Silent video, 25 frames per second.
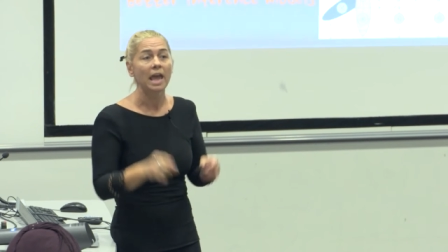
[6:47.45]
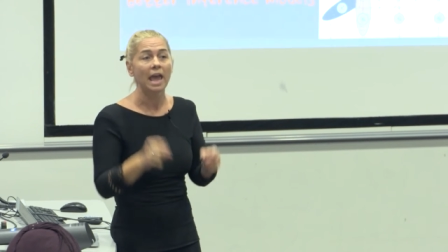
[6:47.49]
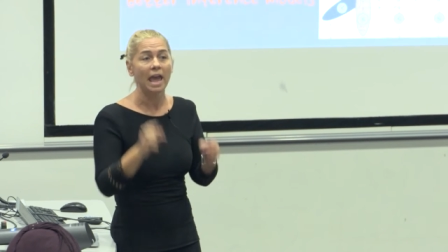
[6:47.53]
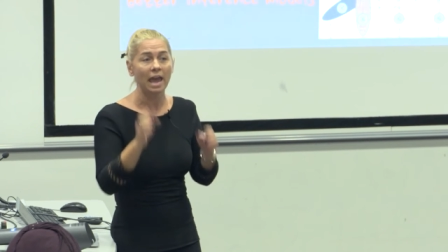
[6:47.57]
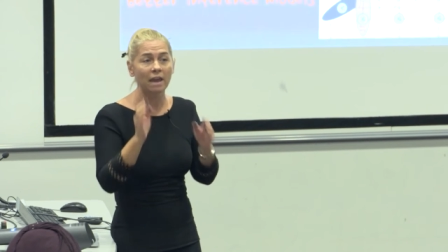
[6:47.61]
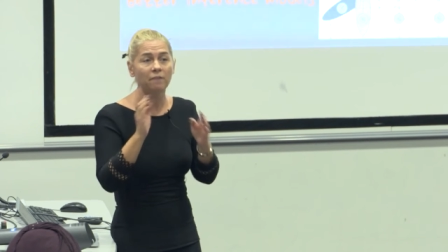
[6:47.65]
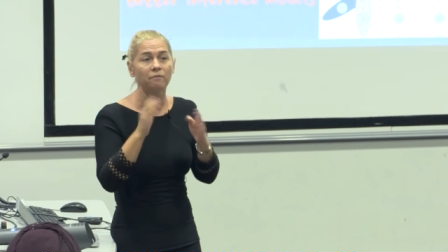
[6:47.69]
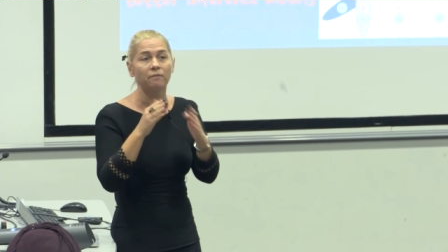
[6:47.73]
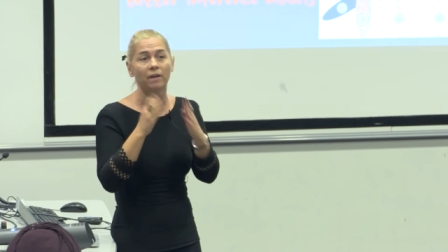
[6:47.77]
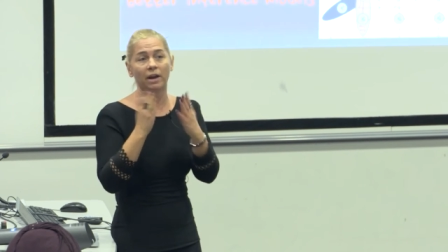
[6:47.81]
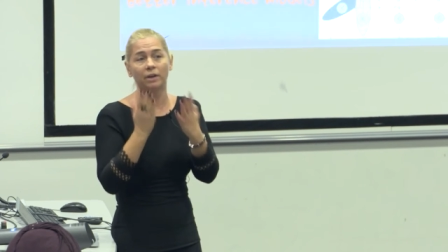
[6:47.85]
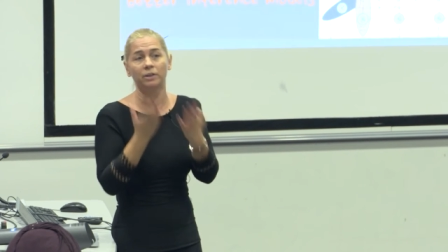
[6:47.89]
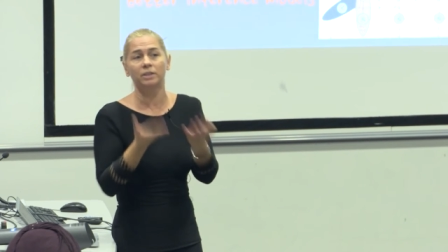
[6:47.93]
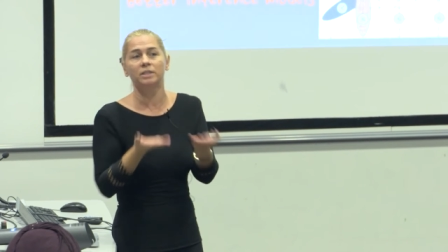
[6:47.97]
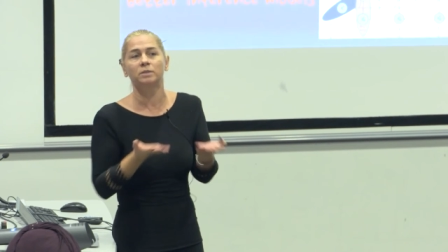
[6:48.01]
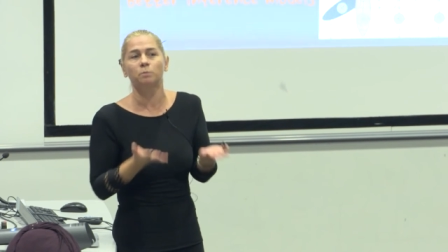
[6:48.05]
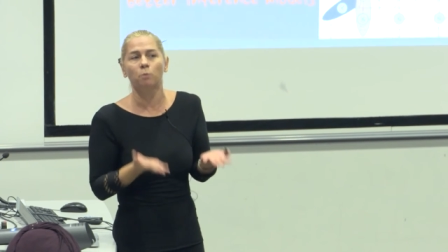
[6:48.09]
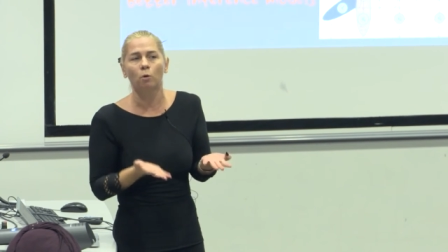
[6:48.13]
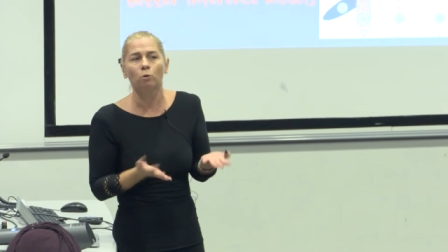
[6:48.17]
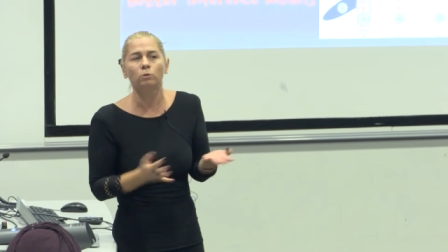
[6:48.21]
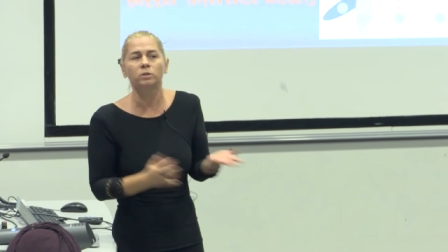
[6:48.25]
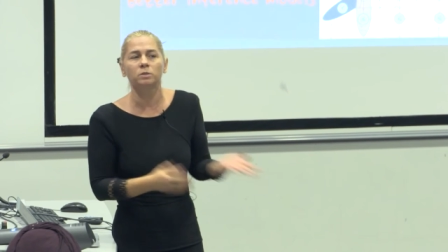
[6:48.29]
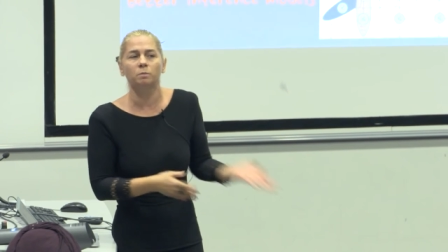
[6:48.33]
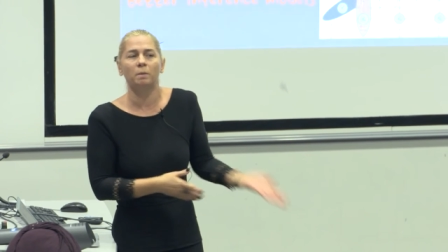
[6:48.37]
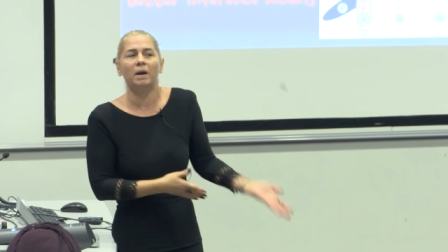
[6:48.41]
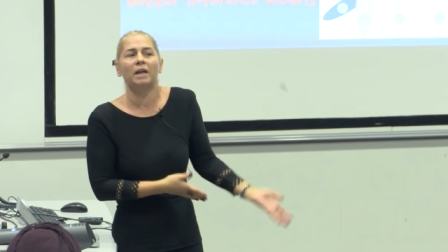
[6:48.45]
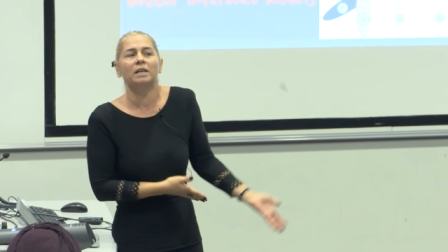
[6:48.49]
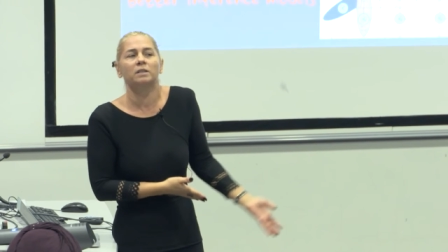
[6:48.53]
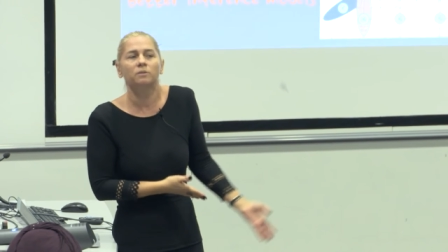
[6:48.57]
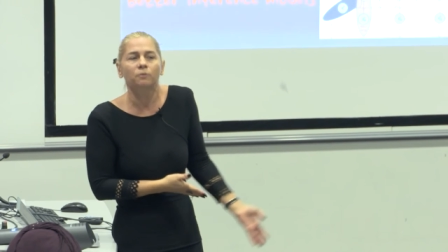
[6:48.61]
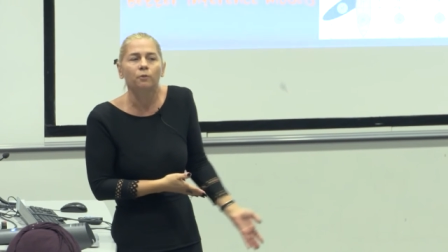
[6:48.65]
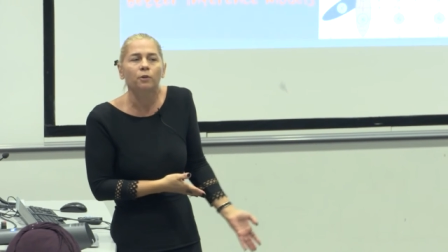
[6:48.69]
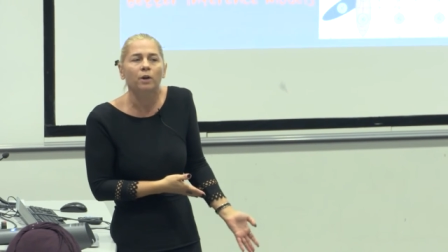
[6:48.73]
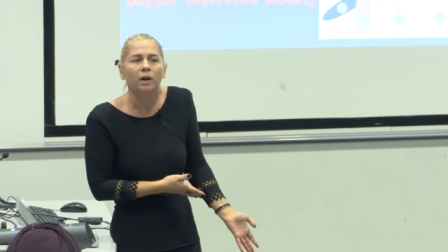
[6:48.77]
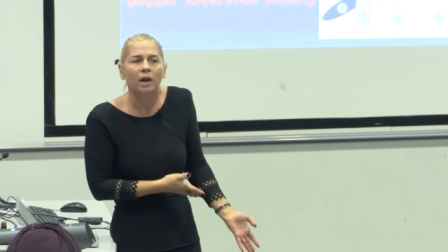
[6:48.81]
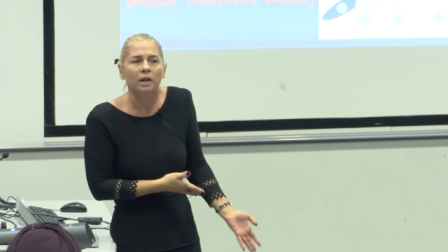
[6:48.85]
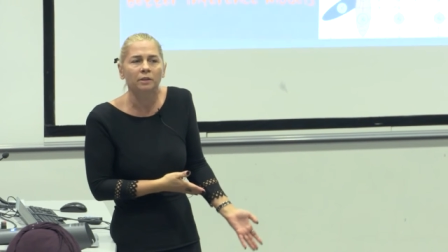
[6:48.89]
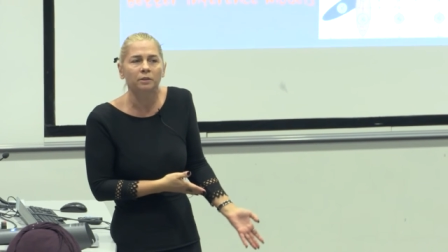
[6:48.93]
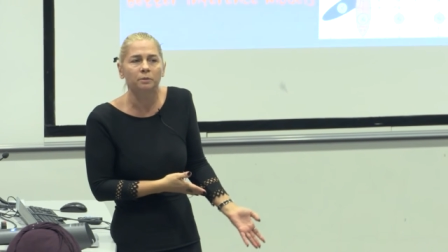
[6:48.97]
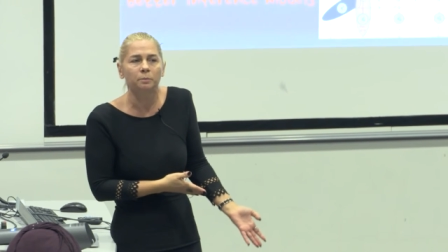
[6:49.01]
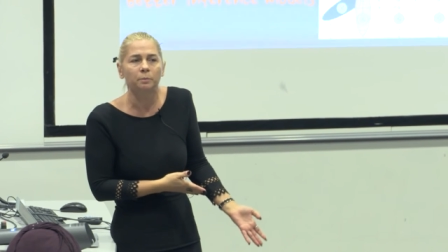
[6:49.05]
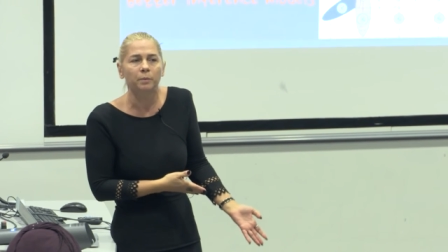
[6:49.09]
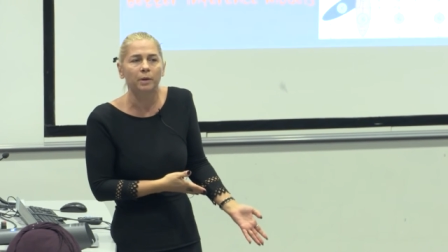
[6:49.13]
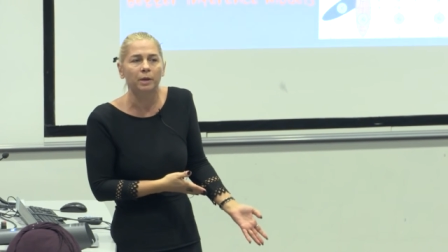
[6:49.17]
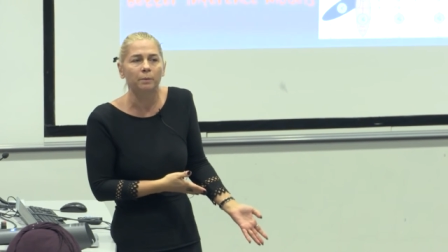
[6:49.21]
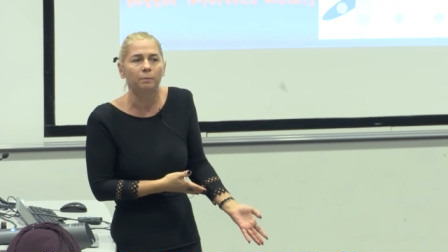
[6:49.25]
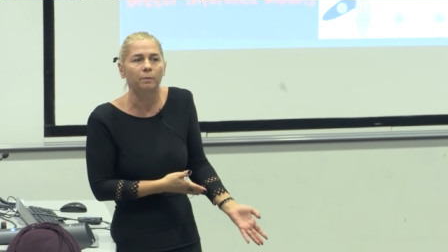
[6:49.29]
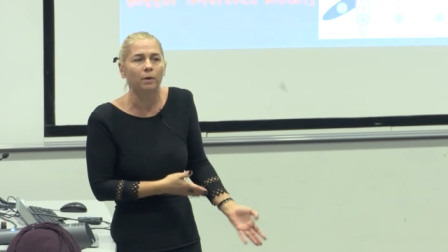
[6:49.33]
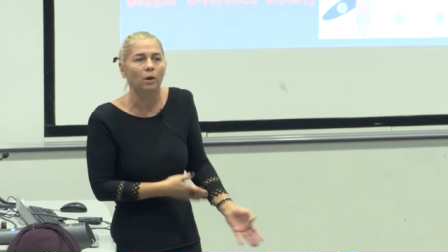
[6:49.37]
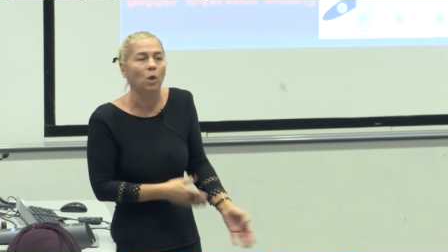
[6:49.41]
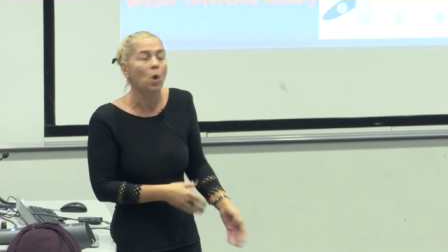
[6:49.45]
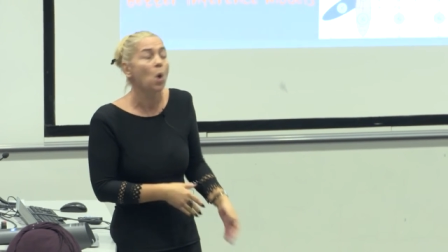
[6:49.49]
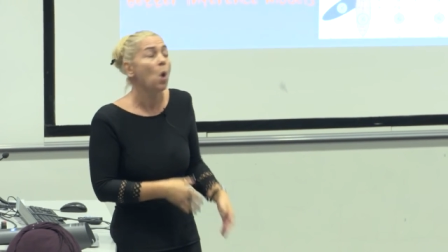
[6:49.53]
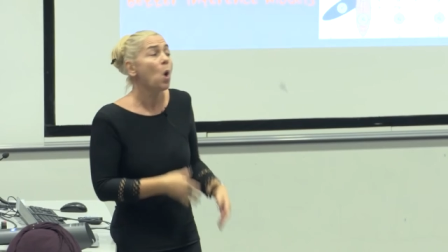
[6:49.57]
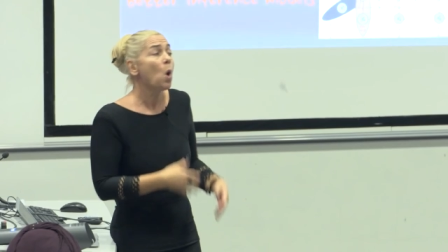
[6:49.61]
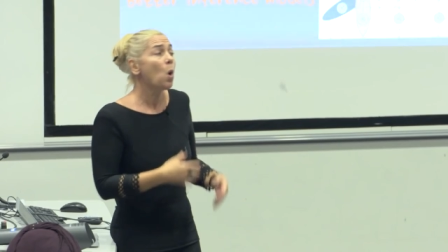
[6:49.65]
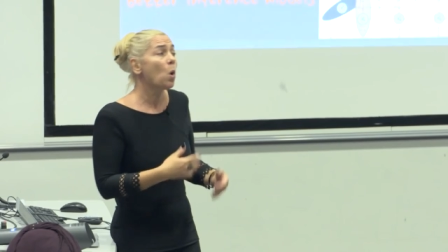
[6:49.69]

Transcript: and very small smiles for other people.